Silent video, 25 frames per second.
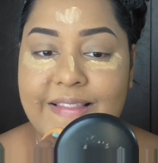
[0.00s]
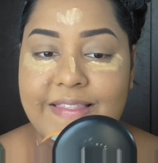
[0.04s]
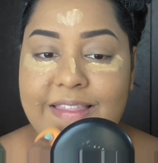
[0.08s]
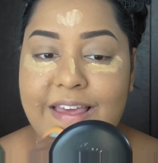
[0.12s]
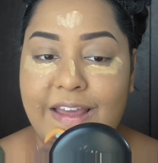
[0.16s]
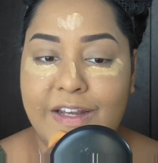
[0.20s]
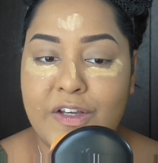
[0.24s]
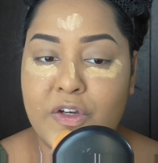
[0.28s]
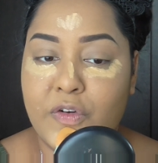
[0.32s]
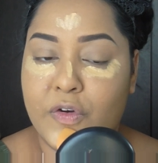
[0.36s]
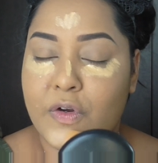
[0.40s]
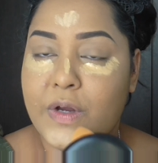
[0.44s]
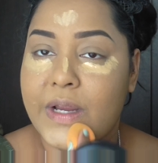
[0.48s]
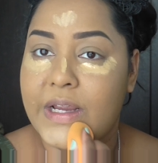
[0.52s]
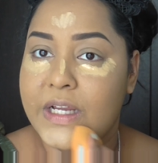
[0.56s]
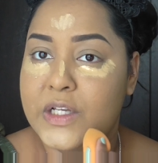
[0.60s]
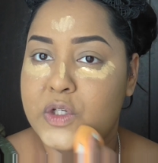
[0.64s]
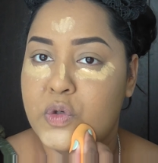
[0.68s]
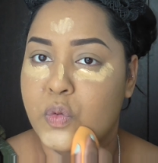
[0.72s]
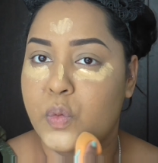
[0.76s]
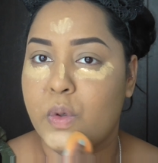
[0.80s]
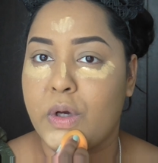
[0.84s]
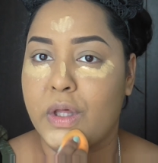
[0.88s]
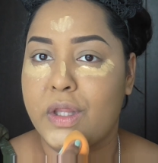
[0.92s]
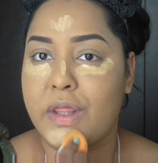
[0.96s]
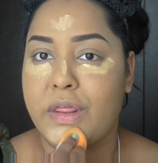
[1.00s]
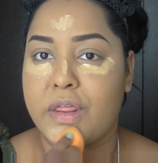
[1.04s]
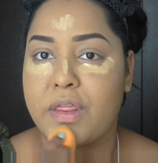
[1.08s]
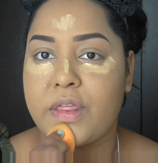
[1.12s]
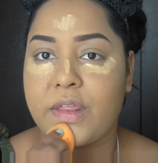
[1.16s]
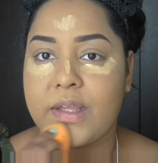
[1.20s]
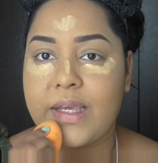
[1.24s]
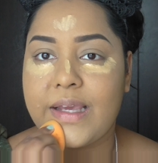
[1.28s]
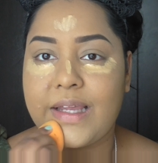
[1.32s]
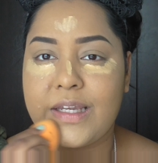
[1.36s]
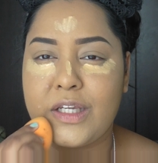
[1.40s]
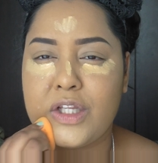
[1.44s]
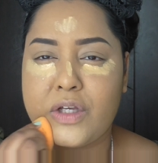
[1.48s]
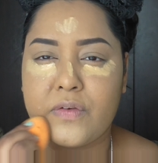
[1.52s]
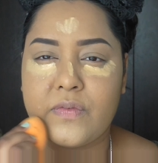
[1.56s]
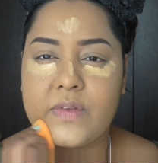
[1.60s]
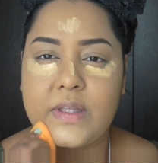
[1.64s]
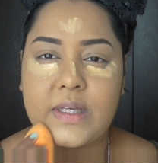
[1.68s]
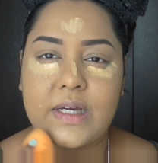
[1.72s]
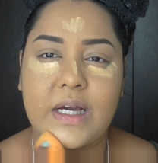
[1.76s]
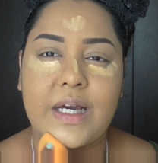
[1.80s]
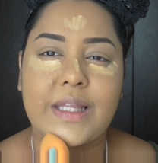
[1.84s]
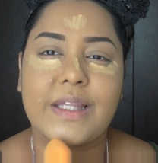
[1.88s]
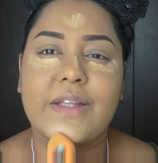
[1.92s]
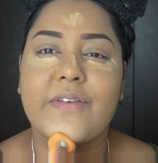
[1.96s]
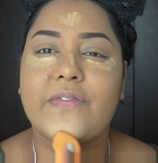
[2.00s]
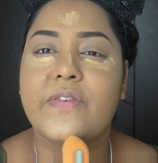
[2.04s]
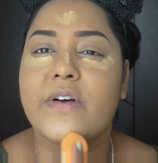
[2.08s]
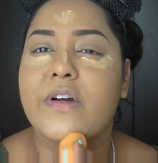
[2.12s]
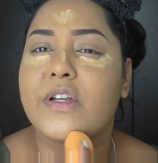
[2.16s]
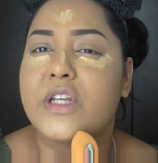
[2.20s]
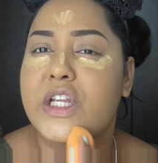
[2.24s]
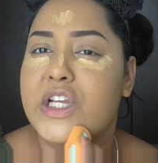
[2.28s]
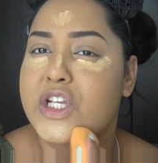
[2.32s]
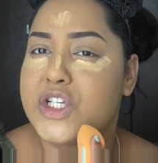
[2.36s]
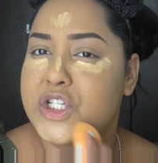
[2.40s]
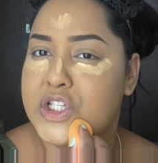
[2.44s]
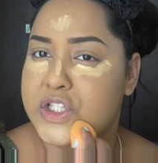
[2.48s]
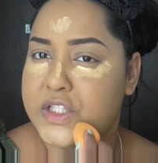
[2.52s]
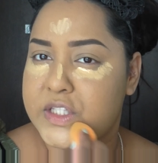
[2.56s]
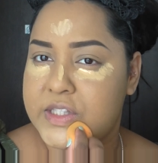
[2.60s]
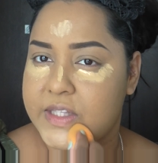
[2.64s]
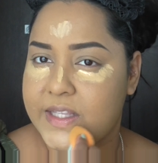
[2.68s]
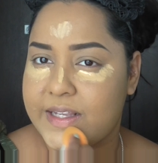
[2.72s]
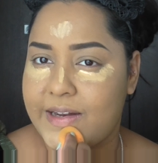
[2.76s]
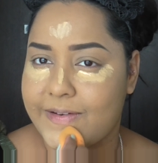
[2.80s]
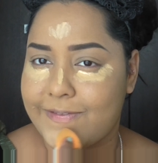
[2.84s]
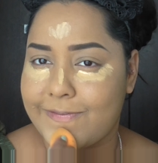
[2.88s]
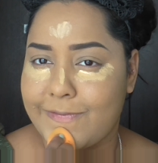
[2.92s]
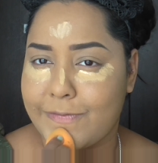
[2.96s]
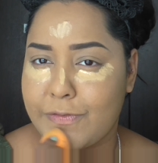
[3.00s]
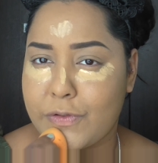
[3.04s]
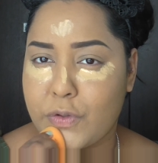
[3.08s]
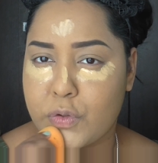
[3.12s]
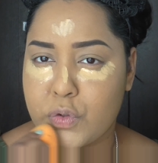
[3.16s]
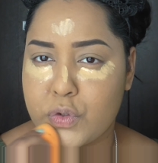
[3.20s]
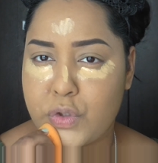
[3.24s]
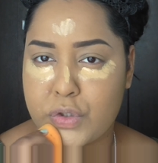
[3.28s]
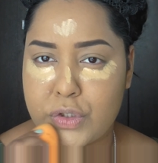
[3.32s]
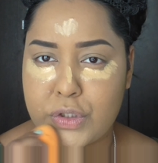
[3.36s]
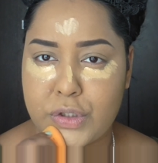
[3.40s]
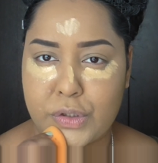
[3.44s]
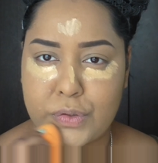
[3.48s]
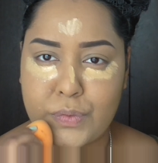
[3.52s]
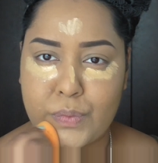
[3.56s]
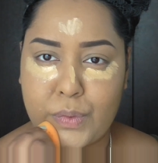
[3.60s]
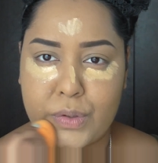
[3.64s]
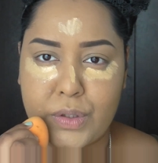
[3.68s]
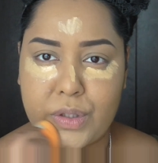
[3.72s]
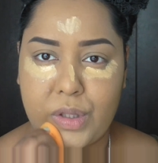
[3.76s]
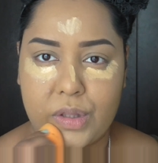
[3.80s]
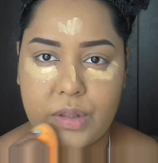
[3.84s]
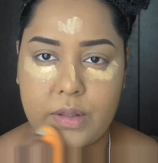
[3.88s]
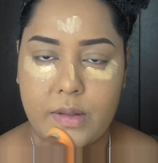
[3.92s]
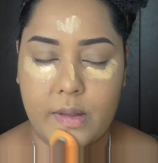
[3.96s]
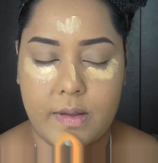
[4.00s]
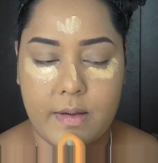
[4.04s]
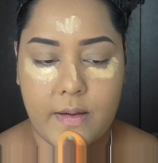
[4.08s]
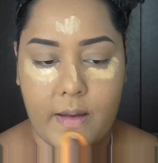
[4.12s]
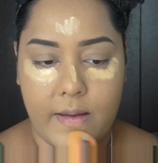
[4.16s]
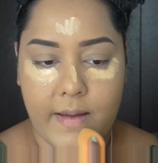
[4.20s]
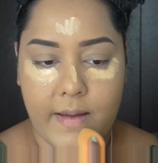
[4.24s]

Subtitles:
that great with any of the other foundations that I've used it with.